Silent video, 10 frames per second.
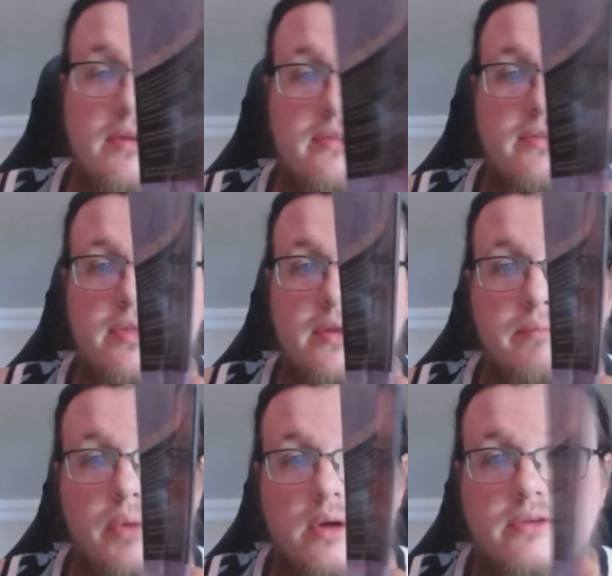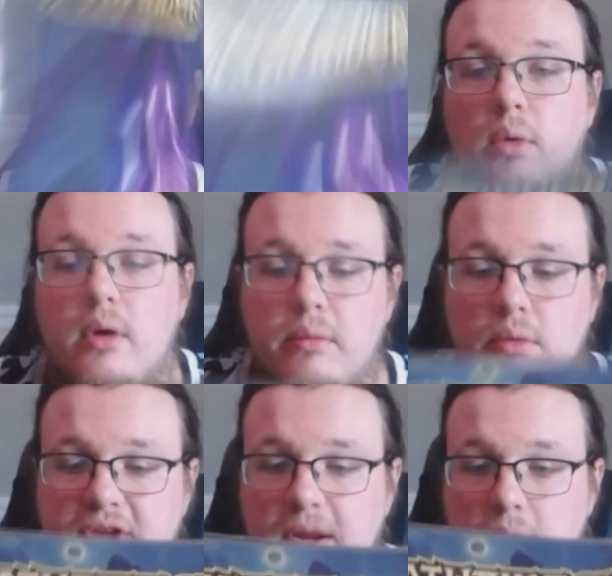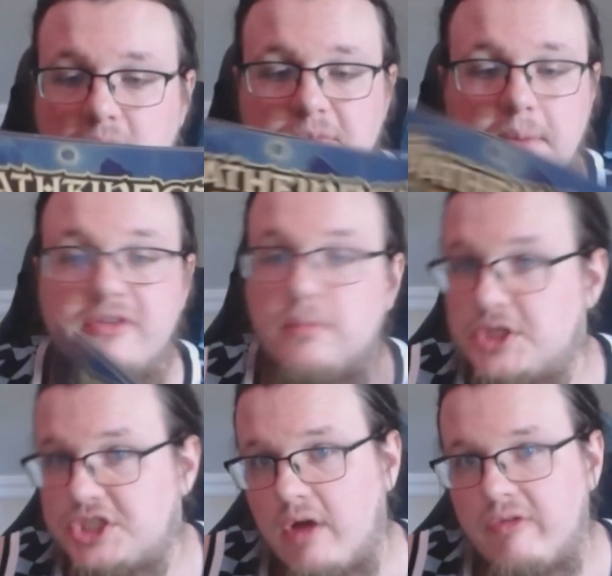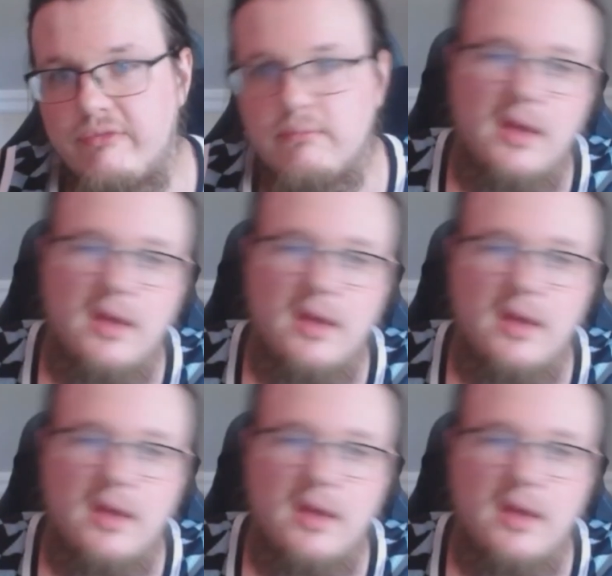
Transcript: thin book, so it won't take up a lot of space on my shelf.